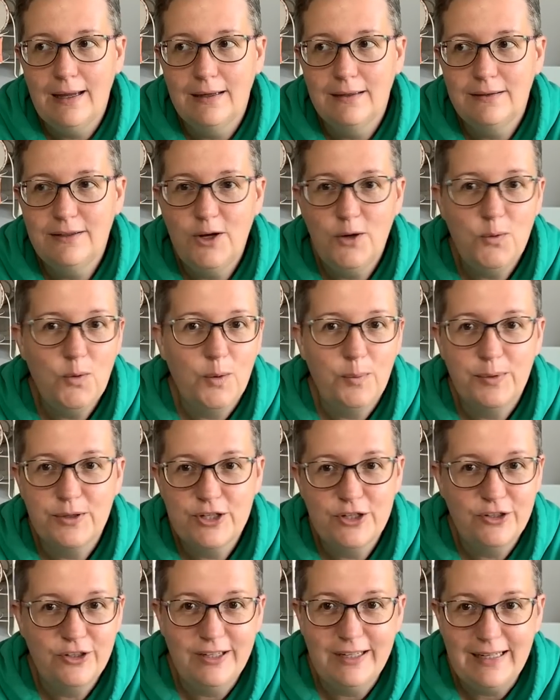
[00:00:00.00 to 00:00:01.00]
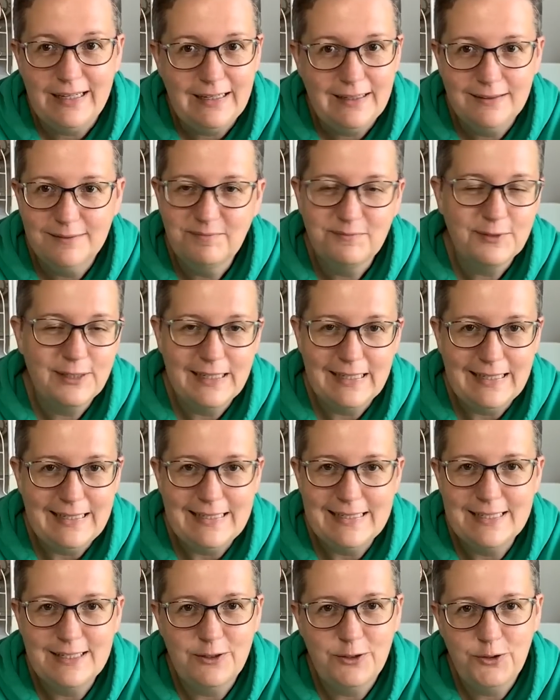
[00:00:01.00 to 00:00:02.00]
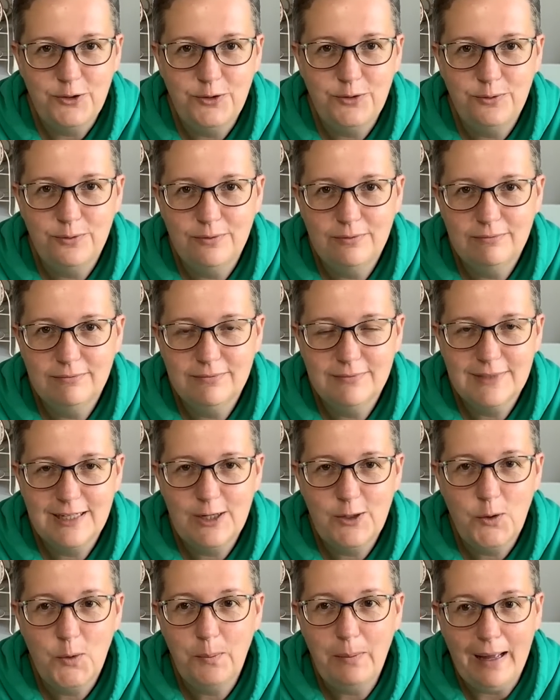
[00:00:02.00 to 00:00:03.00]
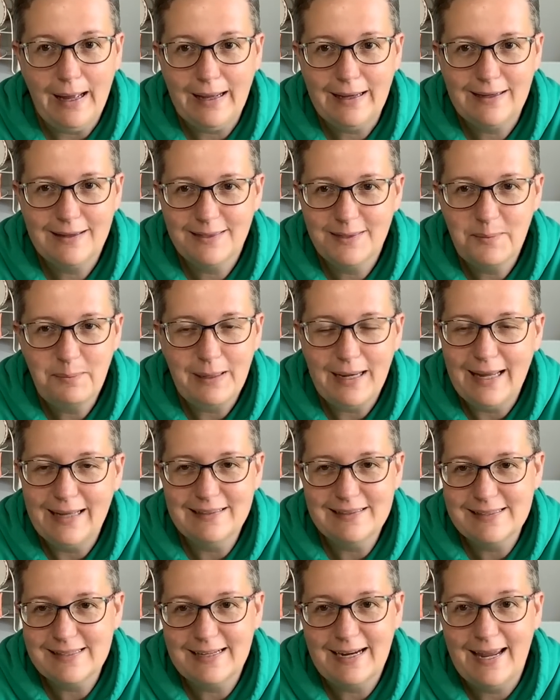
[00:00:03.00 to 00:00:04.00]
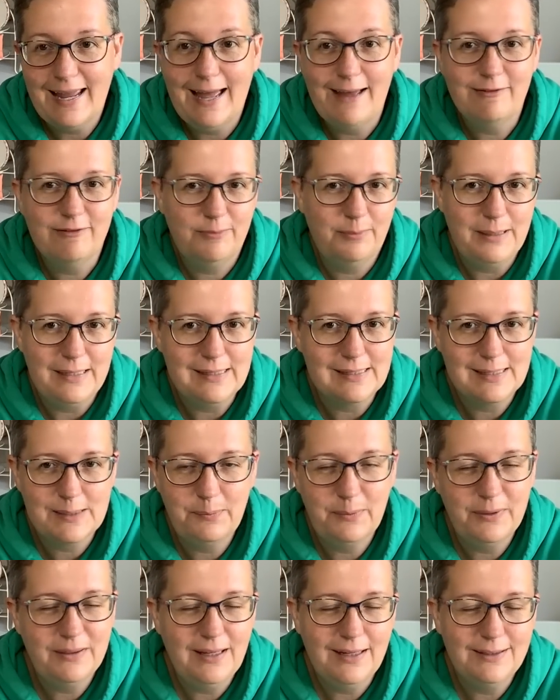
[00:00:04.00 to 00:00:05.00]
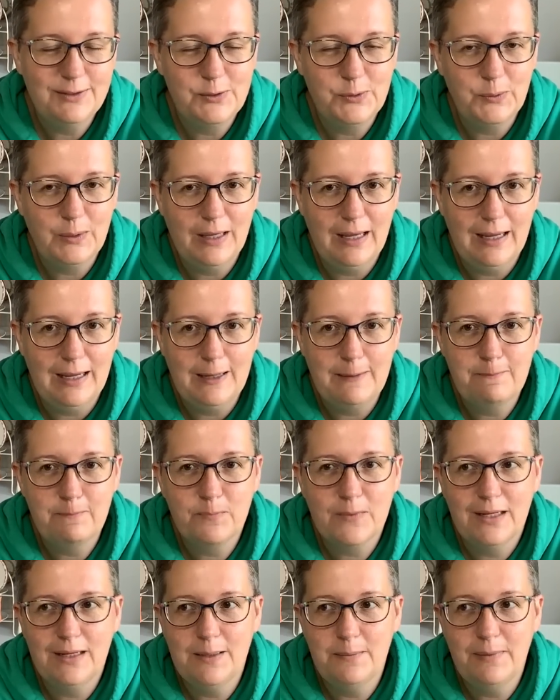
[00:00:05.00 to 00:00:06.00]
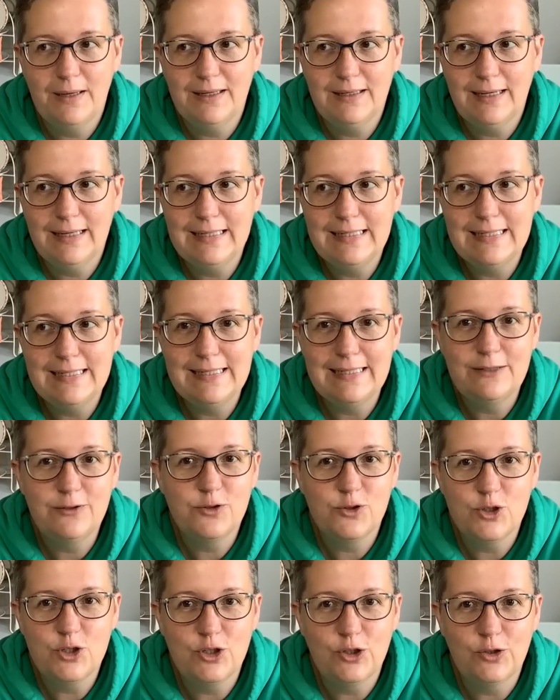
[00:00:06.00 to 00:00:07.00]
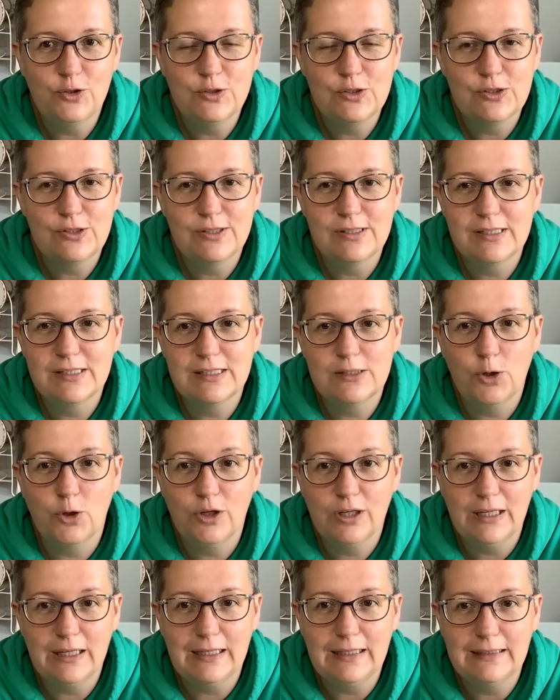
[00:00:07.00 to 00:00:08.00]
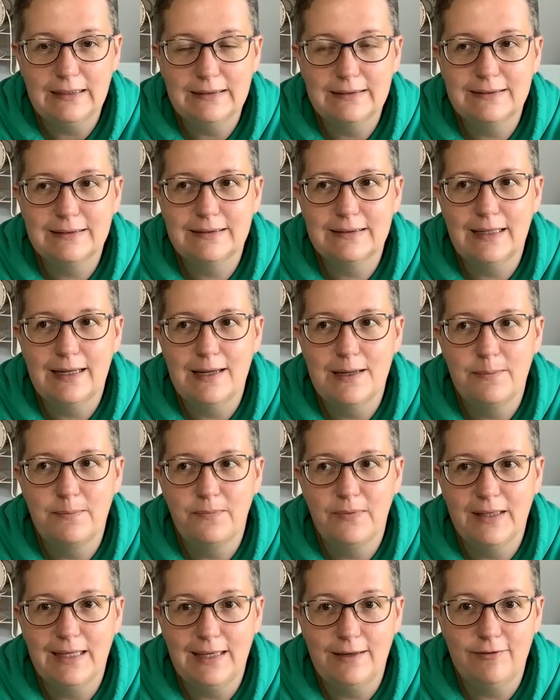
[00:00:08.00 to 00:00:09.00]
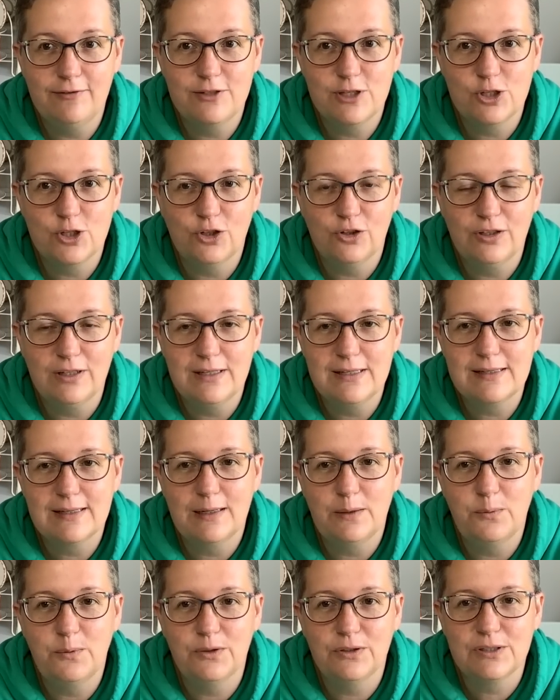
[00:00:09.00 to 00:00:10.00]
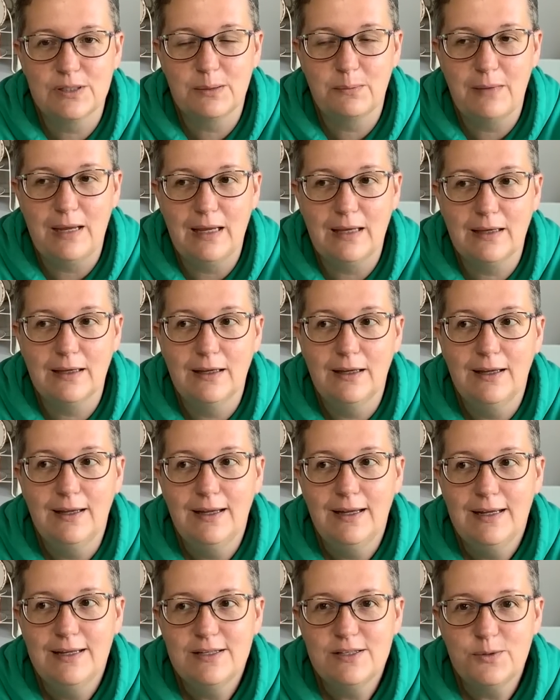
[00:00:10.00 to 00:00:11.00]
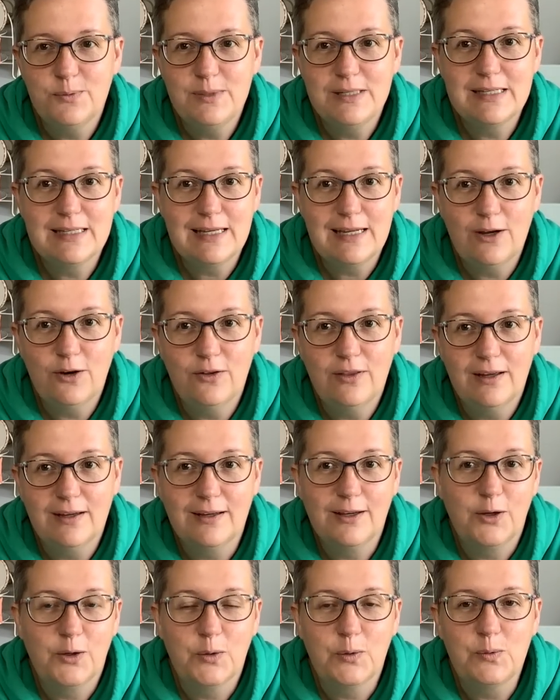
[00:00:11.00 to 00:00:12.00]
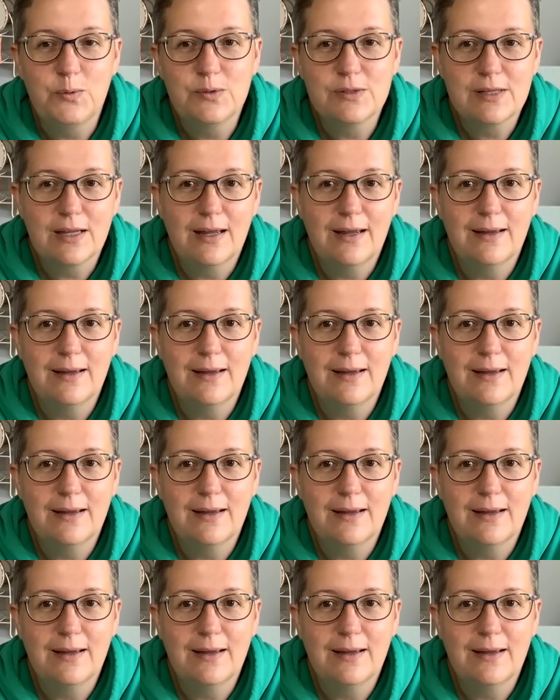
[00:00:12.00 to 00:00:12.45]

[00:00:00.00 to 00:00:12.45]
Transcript: no opportunity really to claw back the plans that I have missed, but that's okay. And I did introduce stockings, the gift stockings that I want to make. So we'll see how that goes.